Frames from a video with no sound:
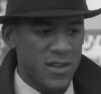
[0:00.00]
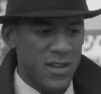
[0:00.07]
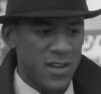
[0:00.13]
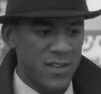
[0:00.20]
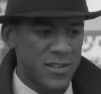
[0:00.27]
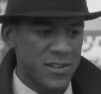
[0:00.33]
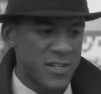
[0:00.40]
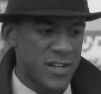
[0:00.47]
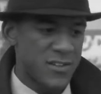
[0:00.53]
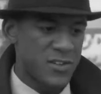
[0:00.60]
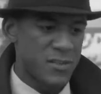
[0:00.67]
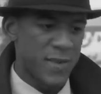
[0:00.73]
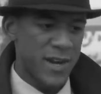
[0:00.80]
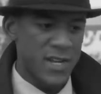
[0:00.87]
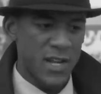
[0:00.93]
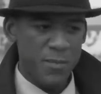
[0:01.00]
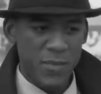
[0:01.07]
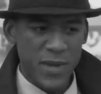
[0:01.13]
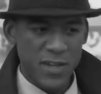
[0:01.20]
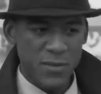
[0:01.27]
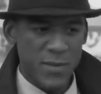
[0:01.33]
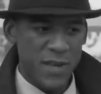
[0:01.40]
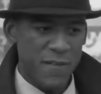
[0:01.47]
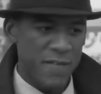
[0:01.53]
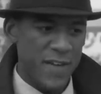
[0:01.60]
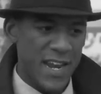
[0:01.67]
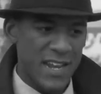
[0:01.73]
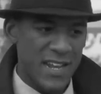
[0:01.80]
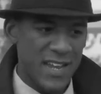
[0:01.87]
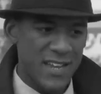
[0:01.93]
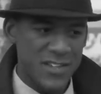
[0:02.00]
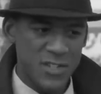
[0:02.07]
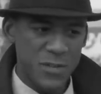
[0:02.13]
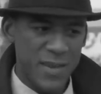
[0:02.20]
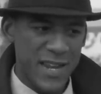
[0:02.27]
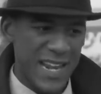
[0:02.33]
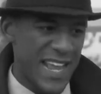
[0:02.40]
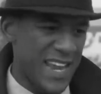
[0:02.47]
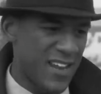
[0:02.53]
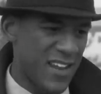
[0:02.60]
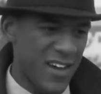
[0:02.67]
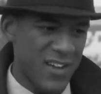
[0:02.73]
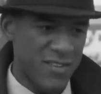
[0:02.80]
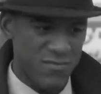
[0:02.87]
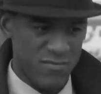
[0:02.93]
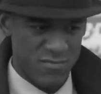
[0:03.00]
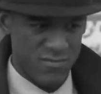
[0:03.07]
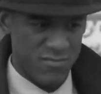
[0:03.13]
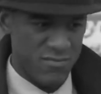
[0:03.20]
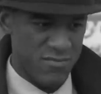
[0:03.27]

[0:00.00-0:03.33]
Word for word: He suggested you might not be as big a fan of Lost as you've been letting on. I